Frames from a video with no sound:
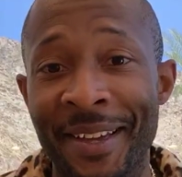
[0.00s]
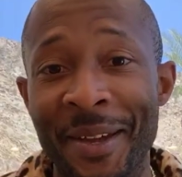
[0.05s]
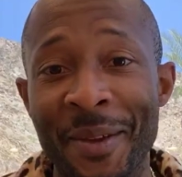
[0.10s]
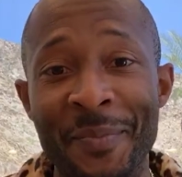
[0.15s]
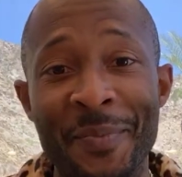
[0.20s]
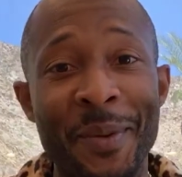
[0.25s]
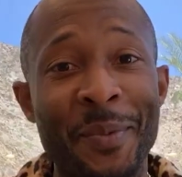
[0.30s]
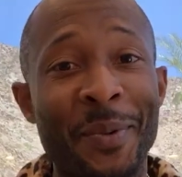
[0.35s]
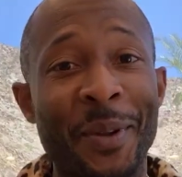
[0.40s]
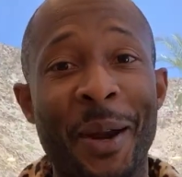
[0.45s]

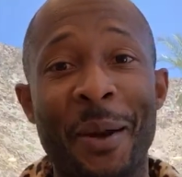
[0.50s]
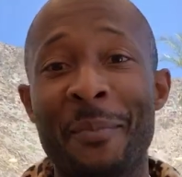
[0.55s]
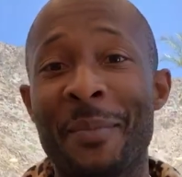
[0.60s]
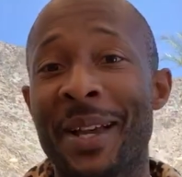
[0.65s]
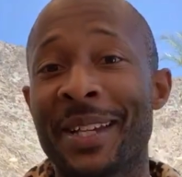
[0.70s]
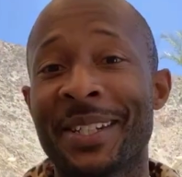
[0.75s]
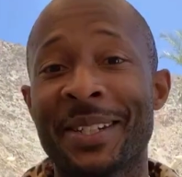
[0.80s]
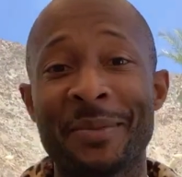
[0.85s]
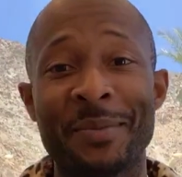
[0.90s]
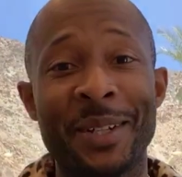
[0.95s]
People are
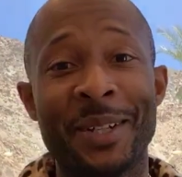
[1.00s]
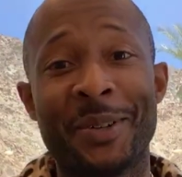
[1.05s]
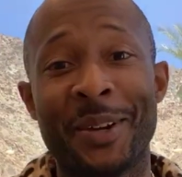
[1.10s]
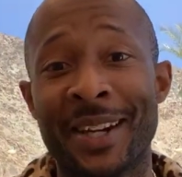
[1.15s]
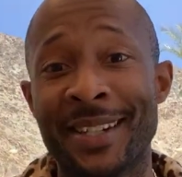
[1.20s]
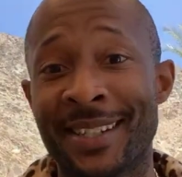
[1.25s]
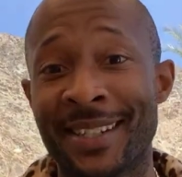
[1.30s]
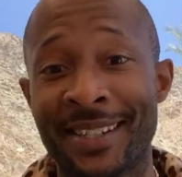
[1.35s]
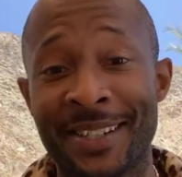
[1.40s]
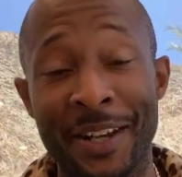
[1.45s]
messaging me
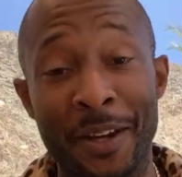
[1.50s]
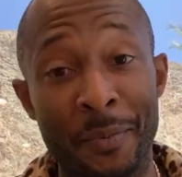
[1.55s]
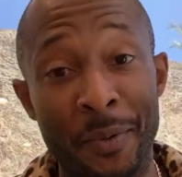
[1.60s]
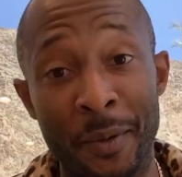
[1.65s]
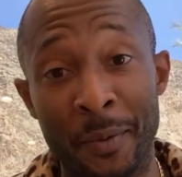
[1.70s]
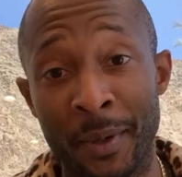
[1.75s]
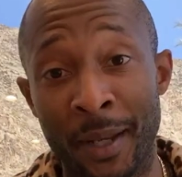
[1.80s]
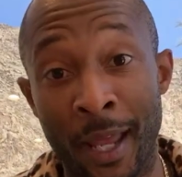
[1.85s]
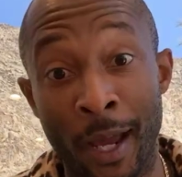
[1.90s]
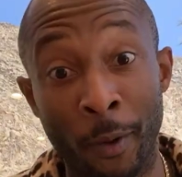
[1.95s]
crazy stuff.
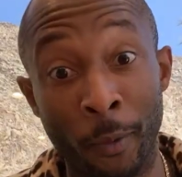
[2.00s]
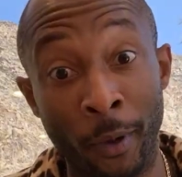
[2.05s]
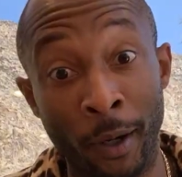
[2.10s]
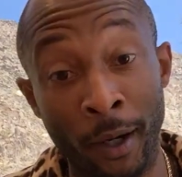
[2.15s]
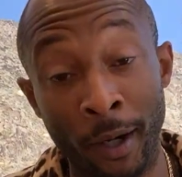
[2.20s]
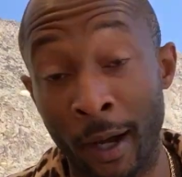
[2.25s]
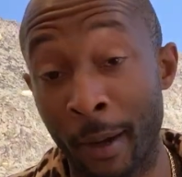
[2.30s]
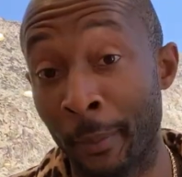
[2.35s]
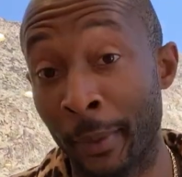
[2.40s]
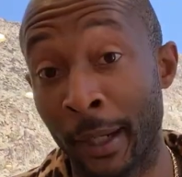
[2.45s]
People are like,
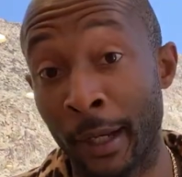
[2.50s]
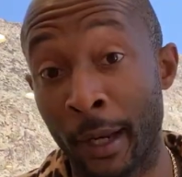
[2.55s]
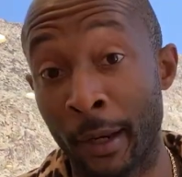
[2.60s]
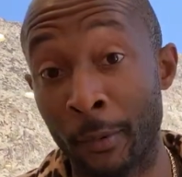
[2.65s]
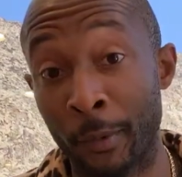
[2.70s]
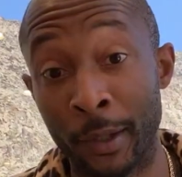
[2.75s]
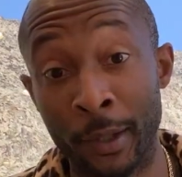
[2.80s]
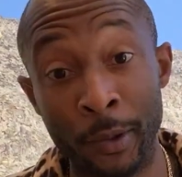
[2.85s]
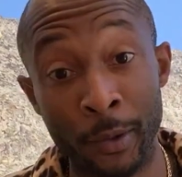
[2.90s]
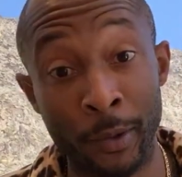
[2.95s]
well, I mean,
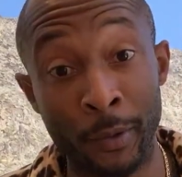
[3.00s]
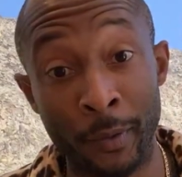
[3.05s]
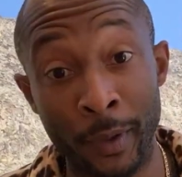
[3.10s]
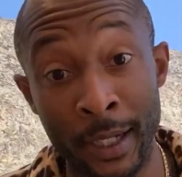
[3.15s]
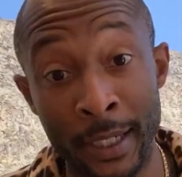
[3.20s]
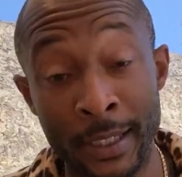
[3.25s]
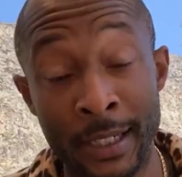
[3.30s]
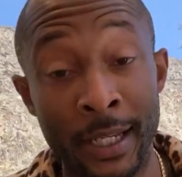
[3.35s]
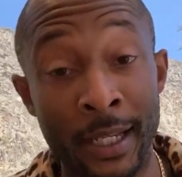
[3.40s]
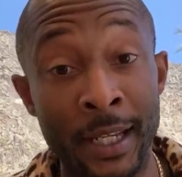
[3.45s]
we knew the
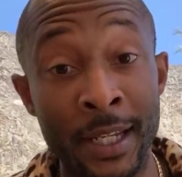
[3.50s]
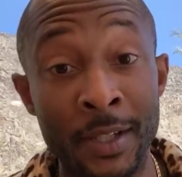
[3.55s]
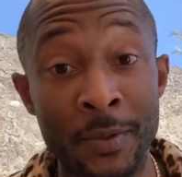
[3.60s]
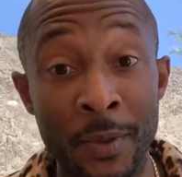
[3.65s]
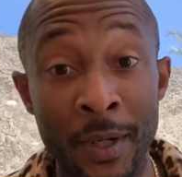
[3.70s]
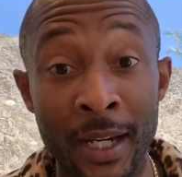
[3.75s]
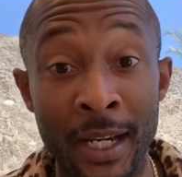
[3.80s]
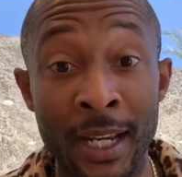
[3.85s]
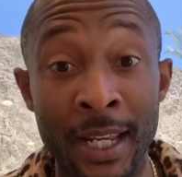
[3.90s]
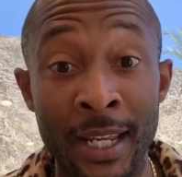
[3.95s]
risk. It is
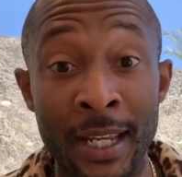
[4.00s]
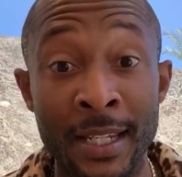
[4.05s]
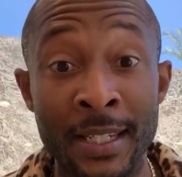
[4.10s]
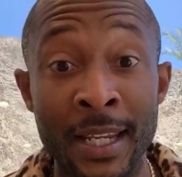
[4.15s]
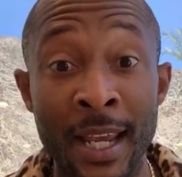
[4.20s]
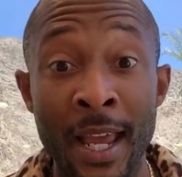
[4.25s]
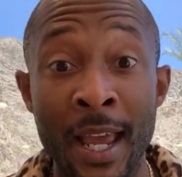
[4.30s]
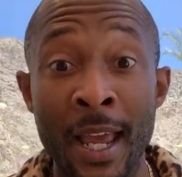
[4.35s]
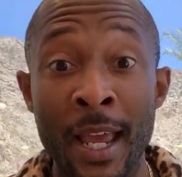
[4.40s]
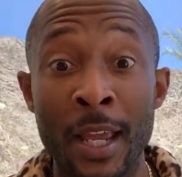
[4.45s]
what it is.